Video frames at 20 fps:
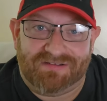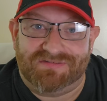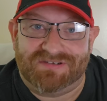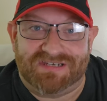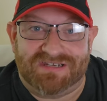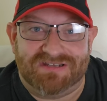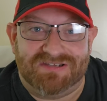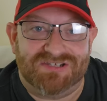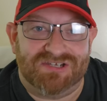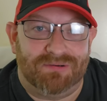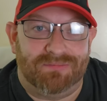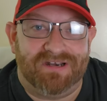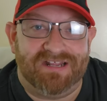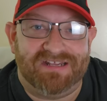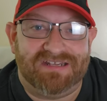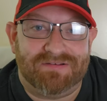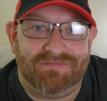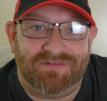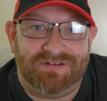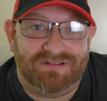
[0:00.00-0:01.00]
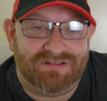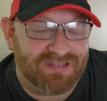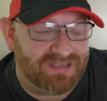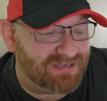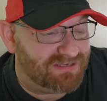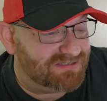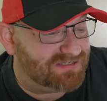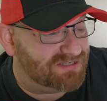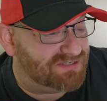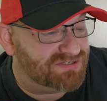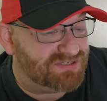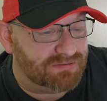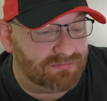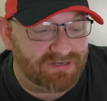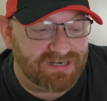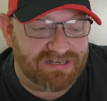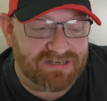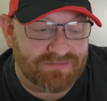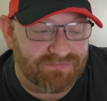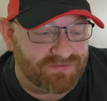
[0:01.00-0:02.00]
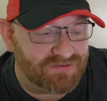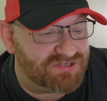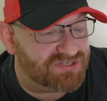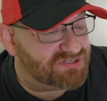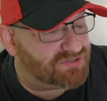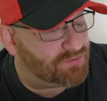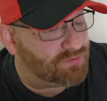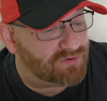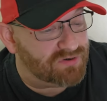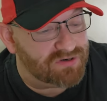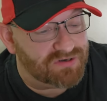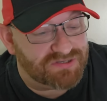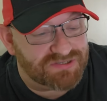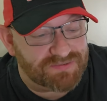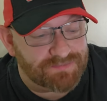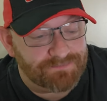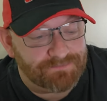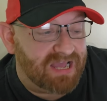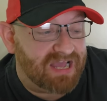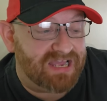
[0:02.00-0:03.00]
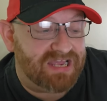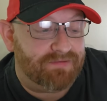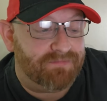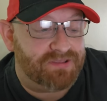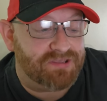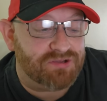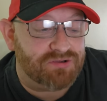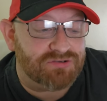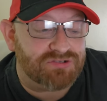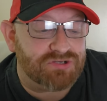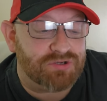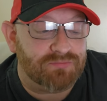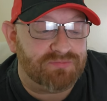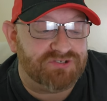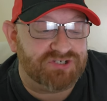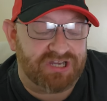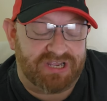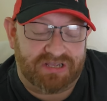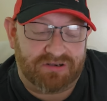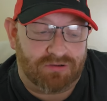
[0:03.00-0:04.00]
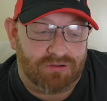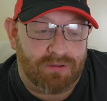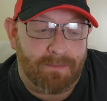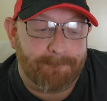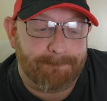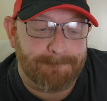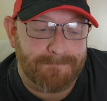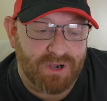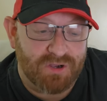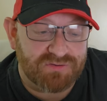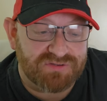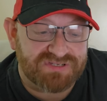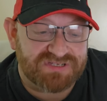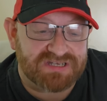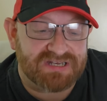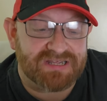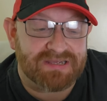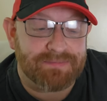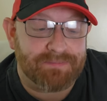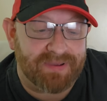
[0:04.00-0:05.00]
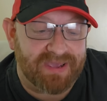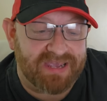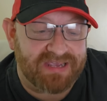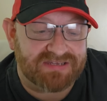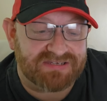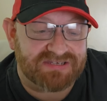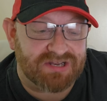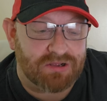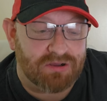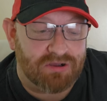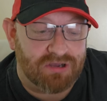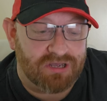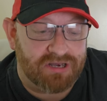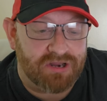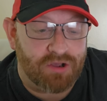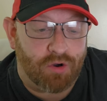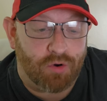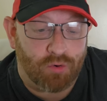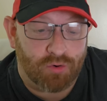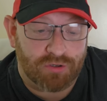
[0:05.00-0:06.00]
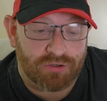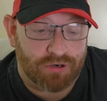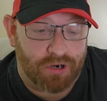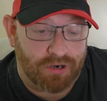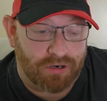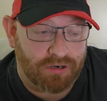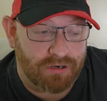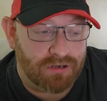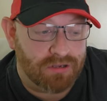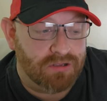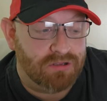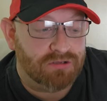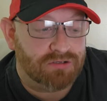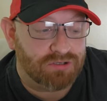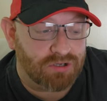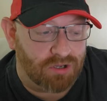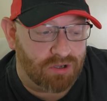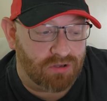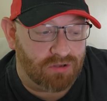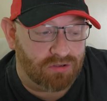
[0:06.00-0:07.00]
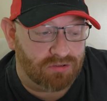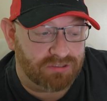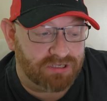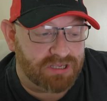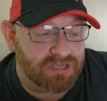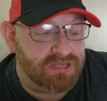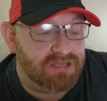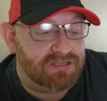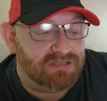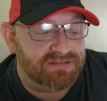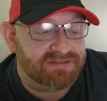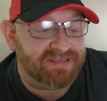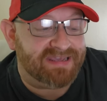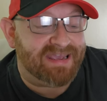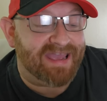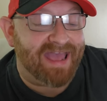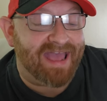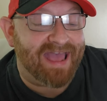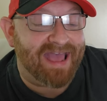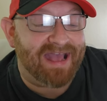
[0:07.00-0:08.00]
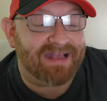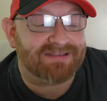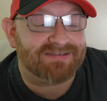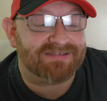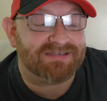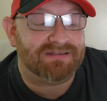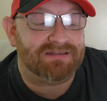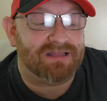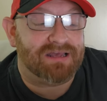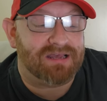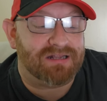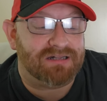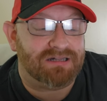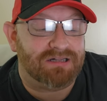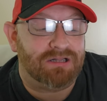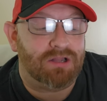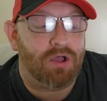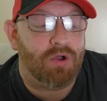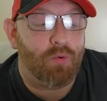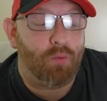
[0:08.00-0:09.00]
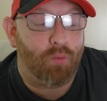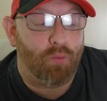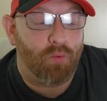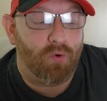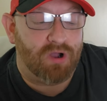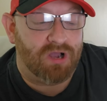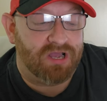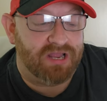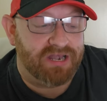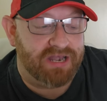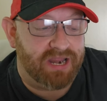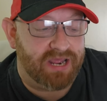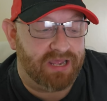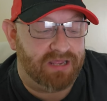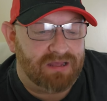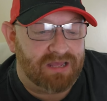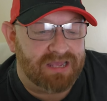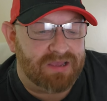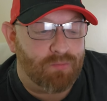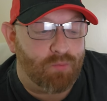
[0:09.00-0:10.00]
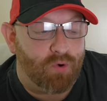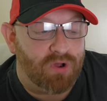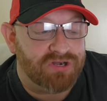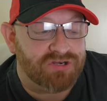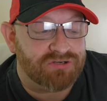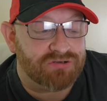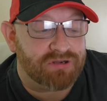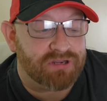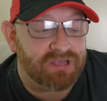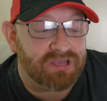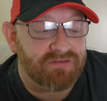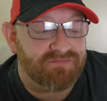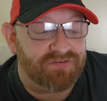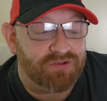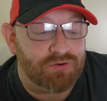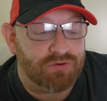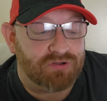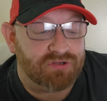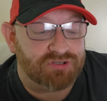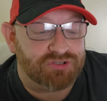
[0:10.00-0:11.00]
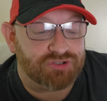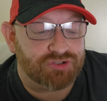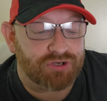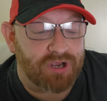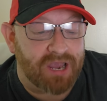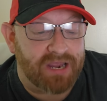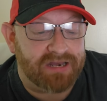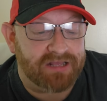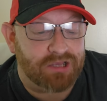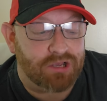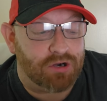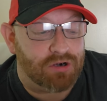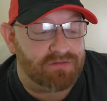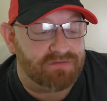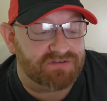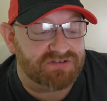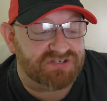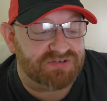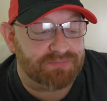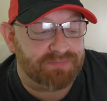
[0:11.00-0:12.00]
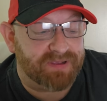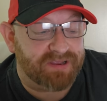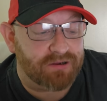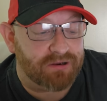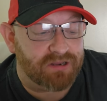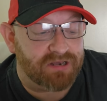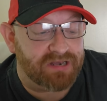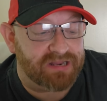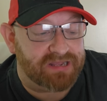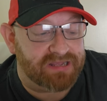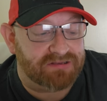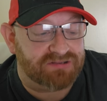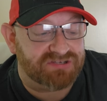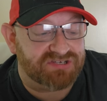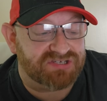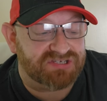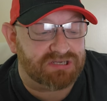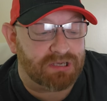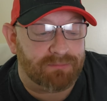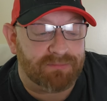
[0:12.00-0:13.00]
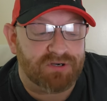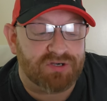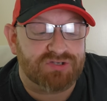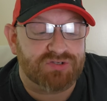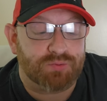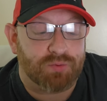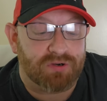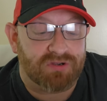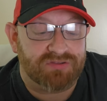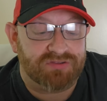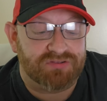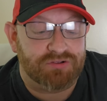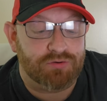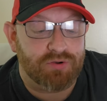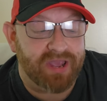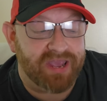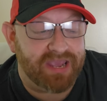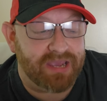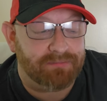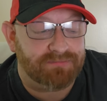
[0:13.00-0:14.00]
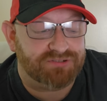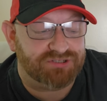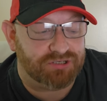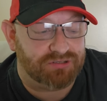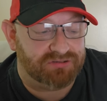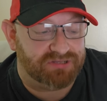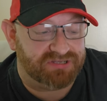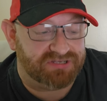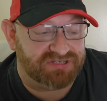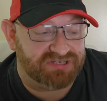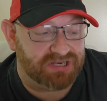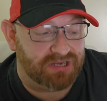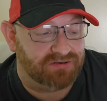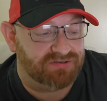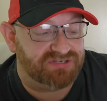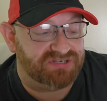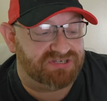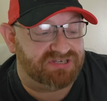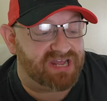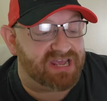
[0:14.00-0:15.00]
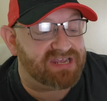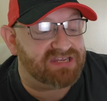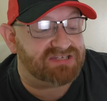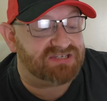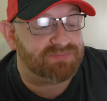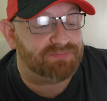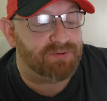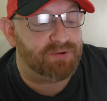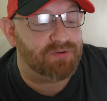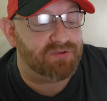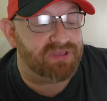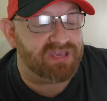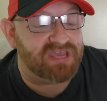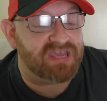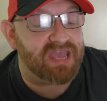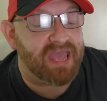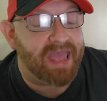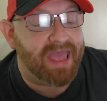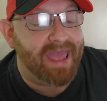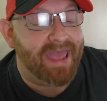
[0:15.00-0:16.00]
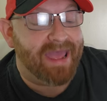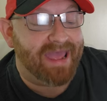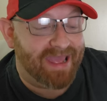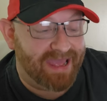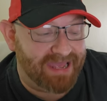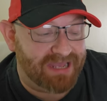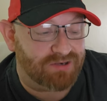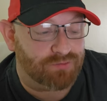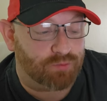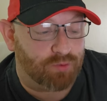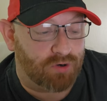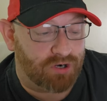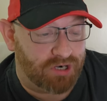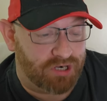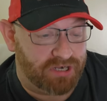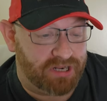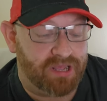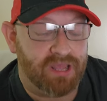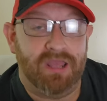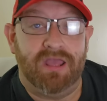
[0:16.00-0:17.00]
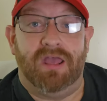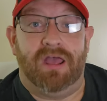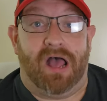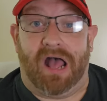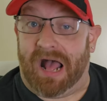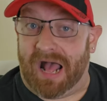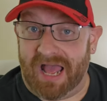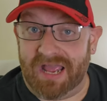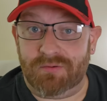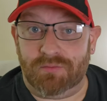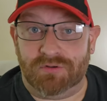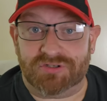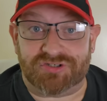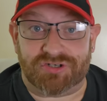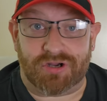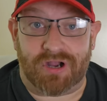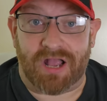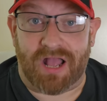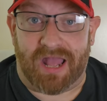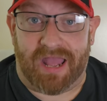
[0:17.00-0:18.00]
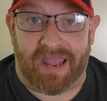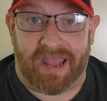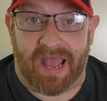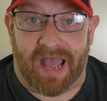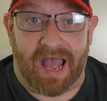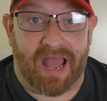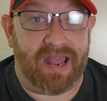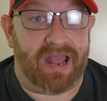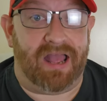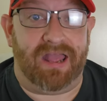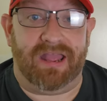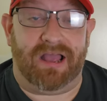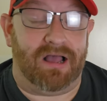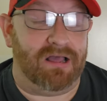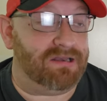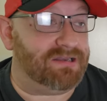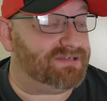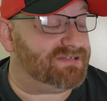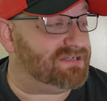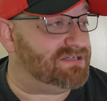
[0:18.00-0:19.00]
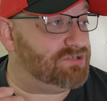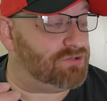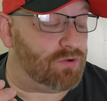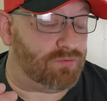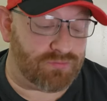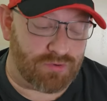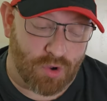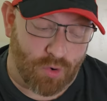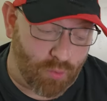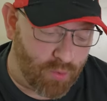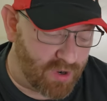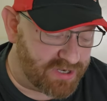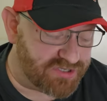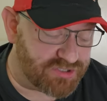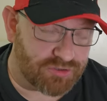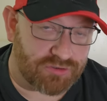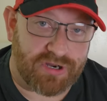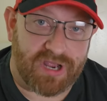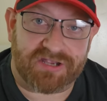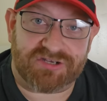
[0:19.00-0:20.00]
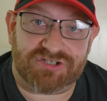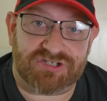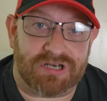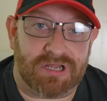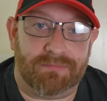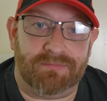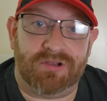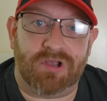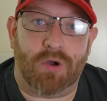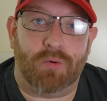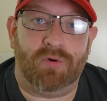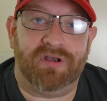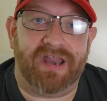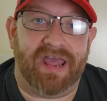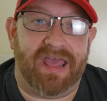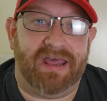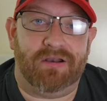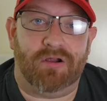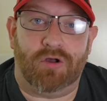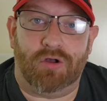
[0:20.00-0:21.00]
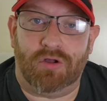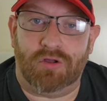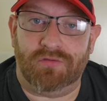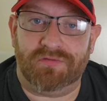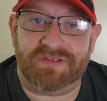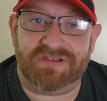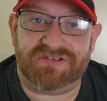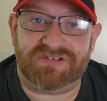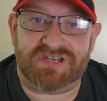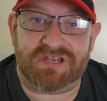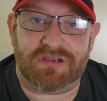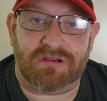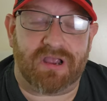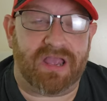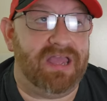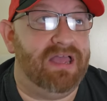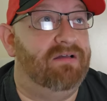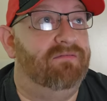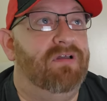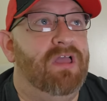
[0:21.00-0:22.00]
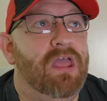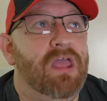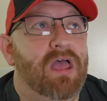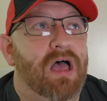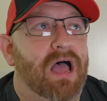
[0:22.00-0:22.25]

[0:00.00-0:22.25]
I've seen so many different things in so many different stores. I have a YouTube channel, mostly based on horror, called The Axolotl One. I am wondering if you could try to go to the Spirit in Summersworth, New Hampshire this year. Stay spooky, Edward. I will try. I, I honestly don't know what direction I'm going at all this year. I have.